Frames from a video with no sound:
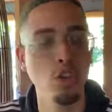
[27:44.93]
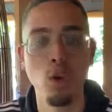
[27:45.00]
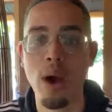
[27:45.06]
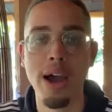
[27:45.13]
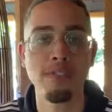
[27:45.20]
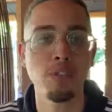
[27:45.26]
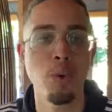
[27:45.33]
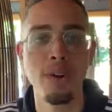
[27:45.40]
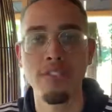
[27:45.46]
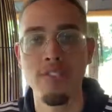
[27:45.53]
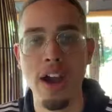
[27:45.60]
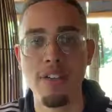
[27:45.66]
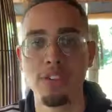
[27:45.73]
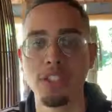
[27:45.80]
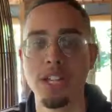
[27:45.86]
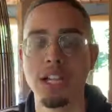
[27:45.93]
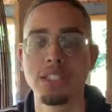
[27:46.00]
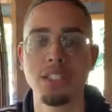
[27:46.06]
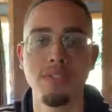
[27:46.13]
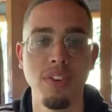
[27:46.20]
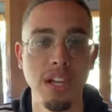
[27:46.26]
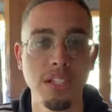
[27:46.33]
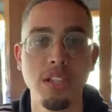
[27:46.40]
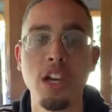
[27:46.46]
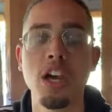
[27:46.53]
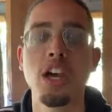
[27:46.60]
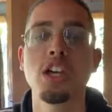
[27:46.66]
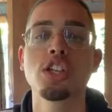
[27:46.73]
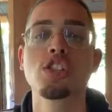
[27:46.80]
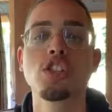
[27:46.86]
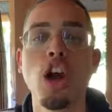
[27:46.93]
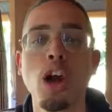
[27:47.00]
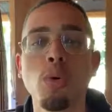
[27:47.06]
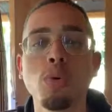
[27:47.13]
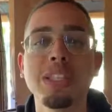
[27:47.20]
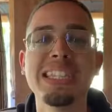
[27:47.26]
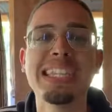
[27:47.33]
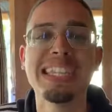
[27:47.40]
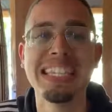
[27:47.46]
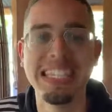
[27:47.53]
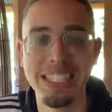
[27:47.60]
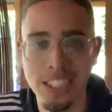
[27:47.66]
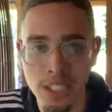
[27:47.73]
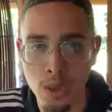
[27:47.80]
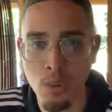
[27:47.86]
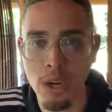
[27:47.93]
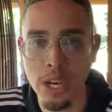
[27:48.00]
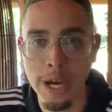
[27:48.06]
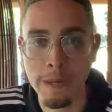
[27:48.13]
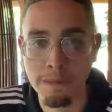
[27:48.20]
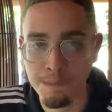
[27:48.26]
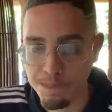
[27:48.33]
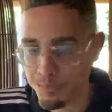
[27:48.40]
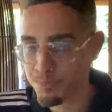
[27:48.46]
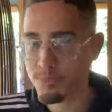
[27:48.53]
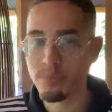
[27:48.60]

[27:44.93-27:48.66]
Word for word: you don't have twenty-five hundred dollars to invest, start with Easy One Up.